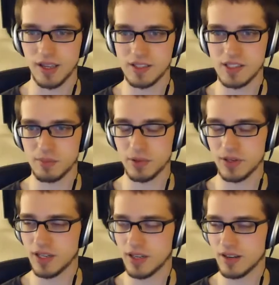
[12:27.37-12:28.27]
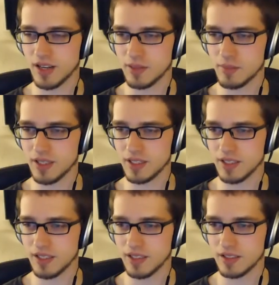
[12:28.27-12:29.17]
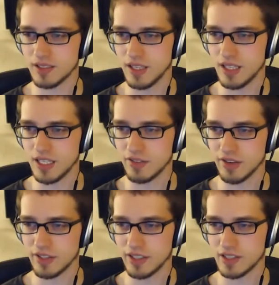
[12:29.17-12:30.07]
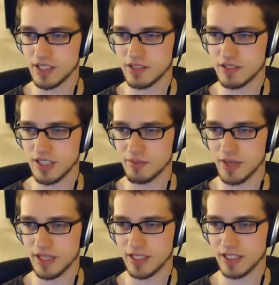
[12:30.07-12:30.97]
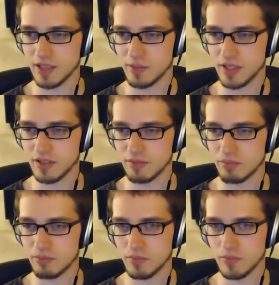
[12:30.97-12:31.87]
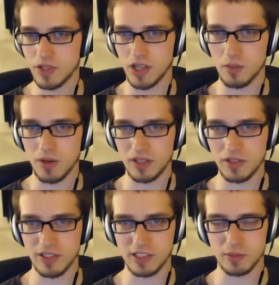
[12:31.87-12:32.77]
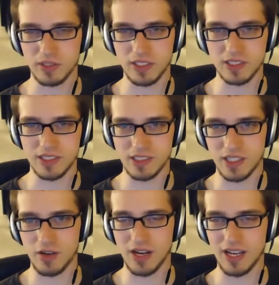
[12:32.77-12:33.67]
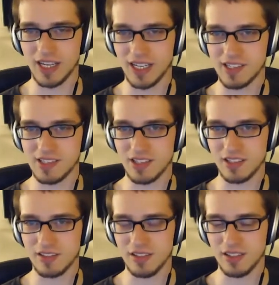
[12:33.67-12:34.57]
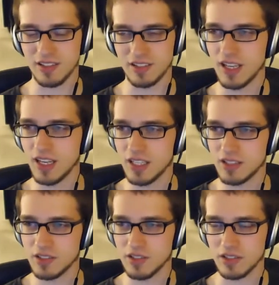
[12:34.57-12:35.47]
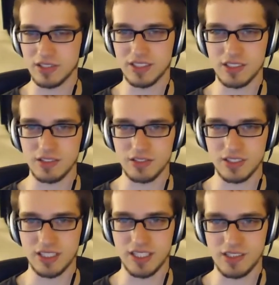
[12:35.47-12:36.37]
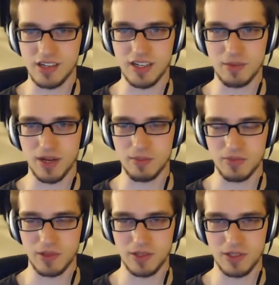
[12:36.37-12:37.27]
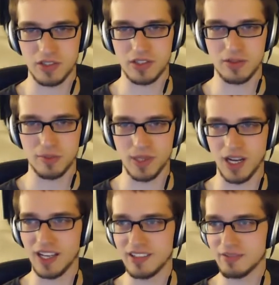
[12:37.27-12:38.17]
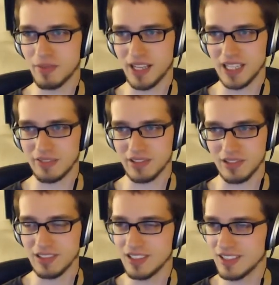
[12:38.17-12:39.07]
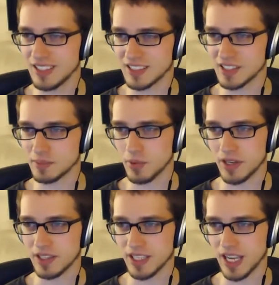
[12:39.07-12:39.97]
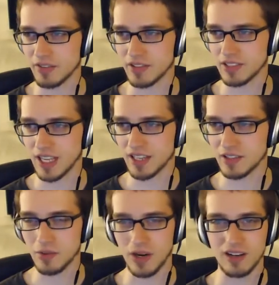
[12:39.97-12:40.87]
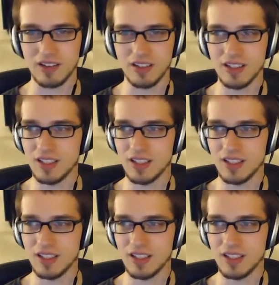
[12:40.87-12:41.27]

at some point, I may, if I ever get a chance to dive back in, I may call upon your expertise, because I know I kind of sent you the tutorials that you used to get started, but I'm pretty sure you're beyond my level at this point. Like, I haven't looked at it in a while.